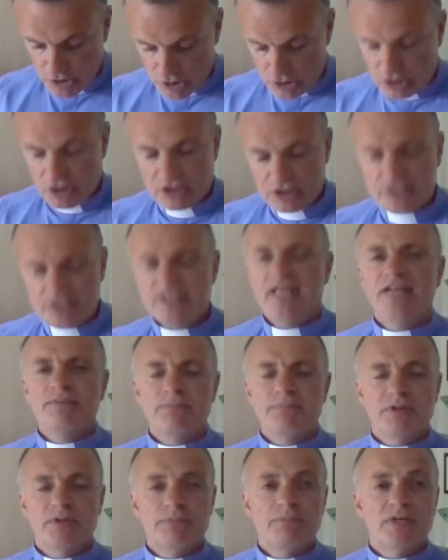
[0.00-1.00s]

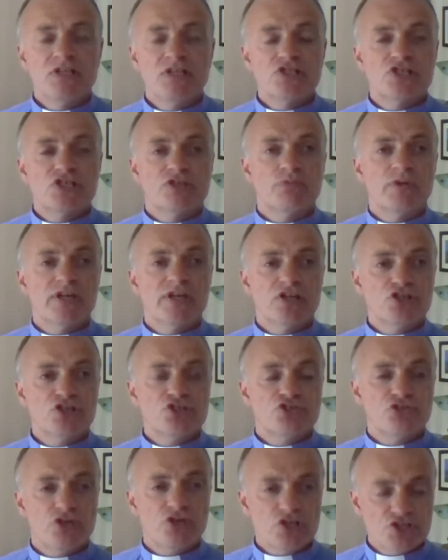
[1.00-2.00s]
Contentment means that we are
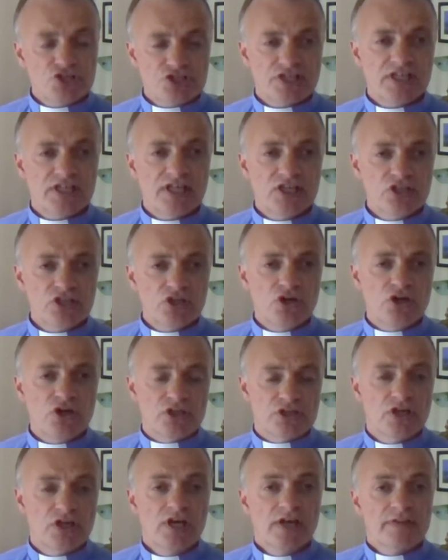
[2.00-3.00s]
trusting in
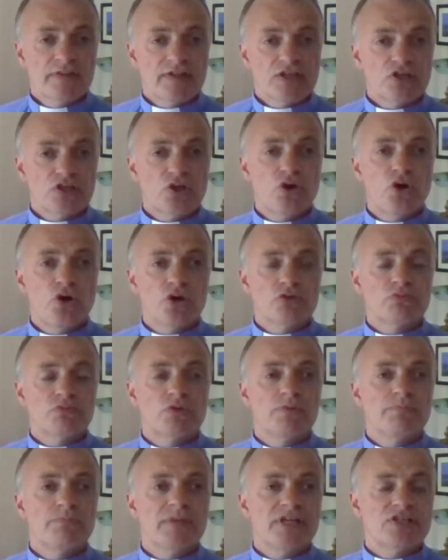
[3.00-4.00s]
God, that God
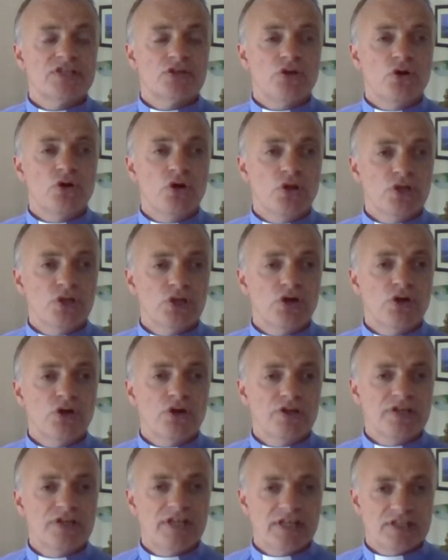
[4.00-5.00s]
will meet all
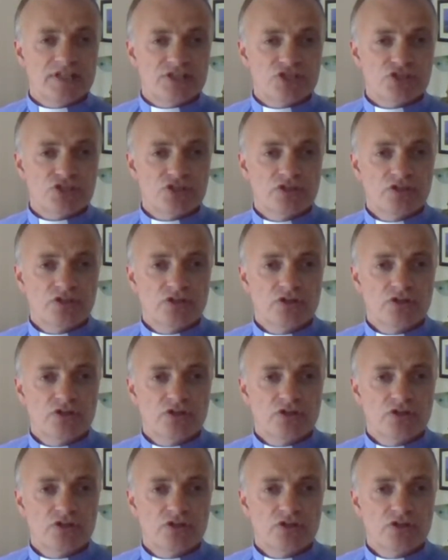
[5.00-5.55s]
our needs.